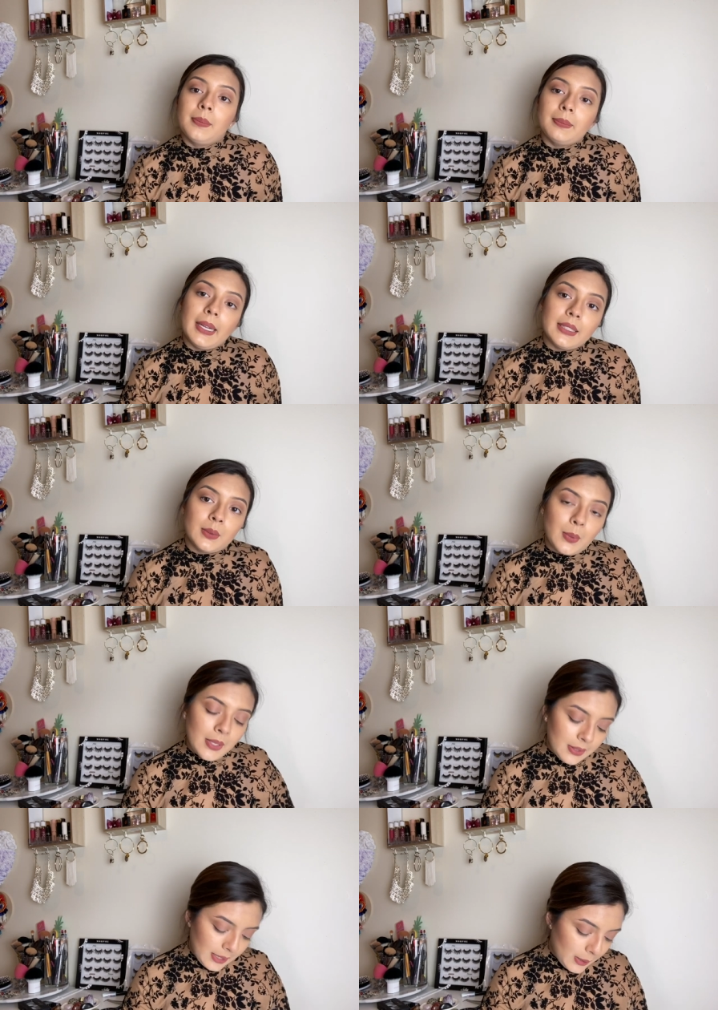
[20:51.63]
might as well
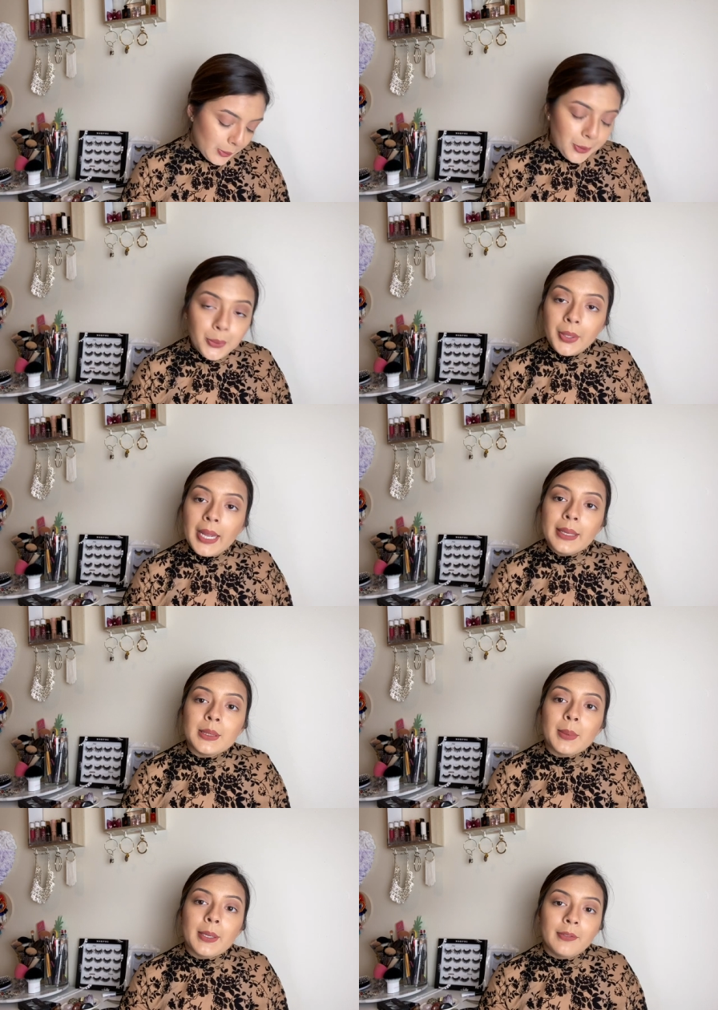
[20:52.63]
let you guys
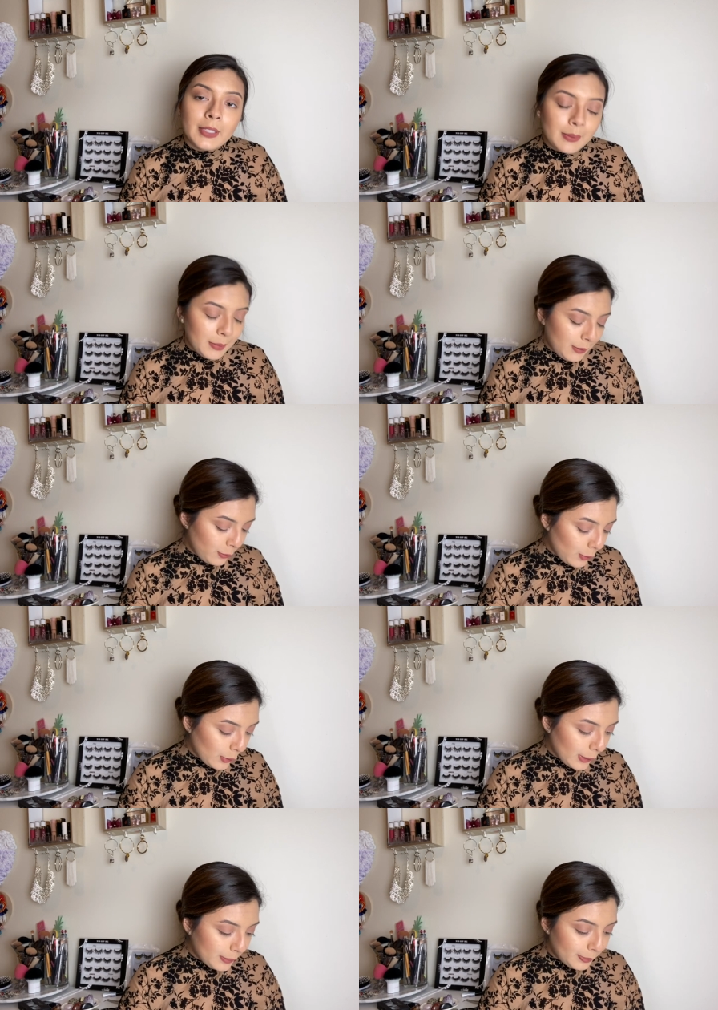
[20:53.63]
make fun of me for
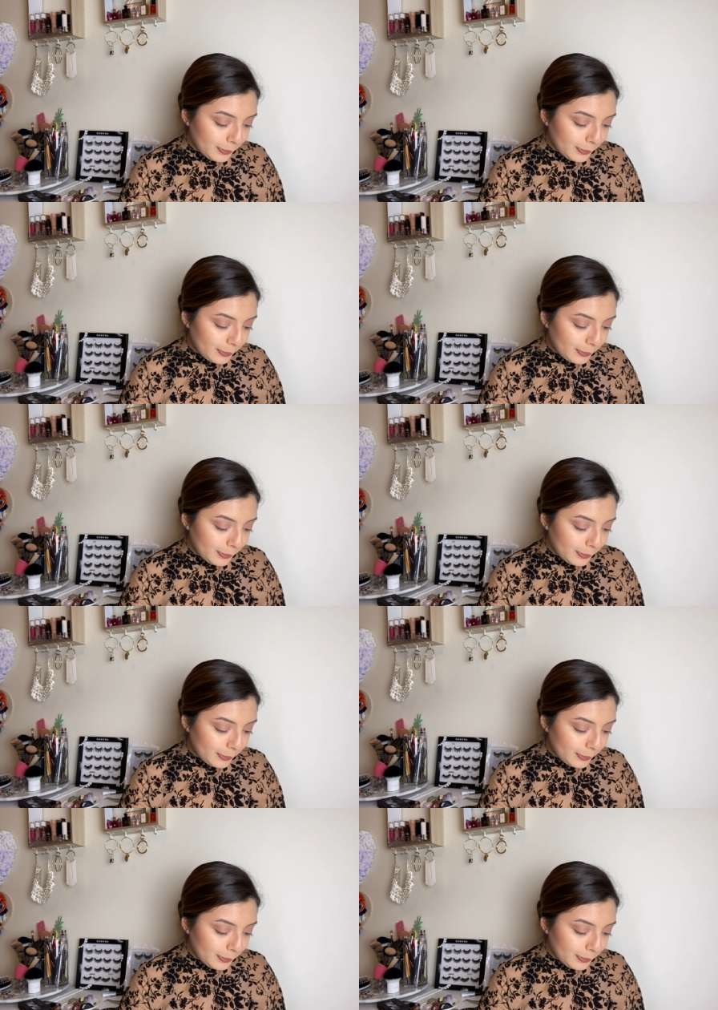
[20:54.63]
it.